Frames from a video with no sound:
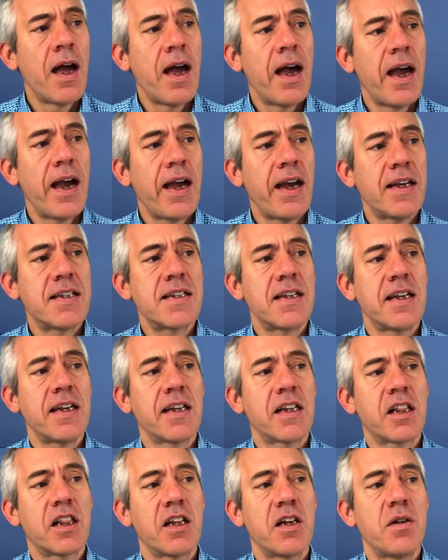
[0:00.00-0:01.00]
It
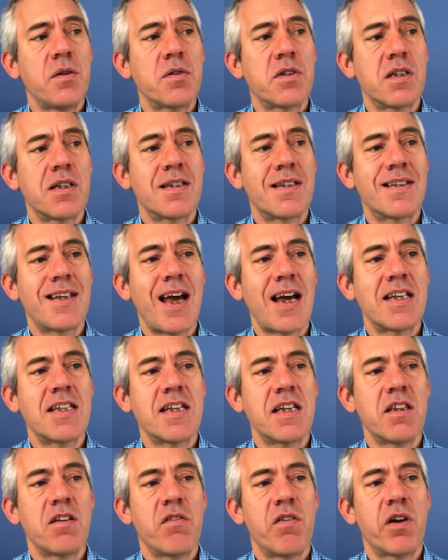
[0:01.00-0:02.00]
includes
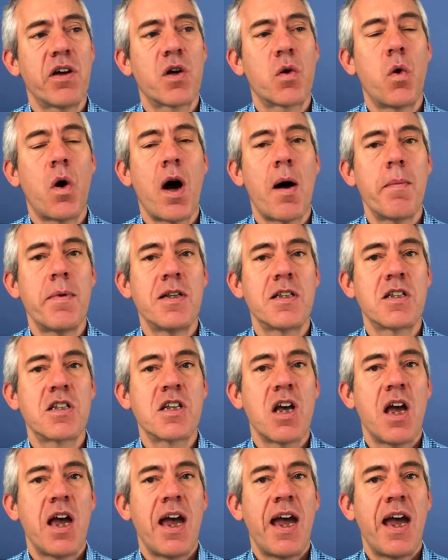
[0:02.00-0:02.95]
assessing the requirements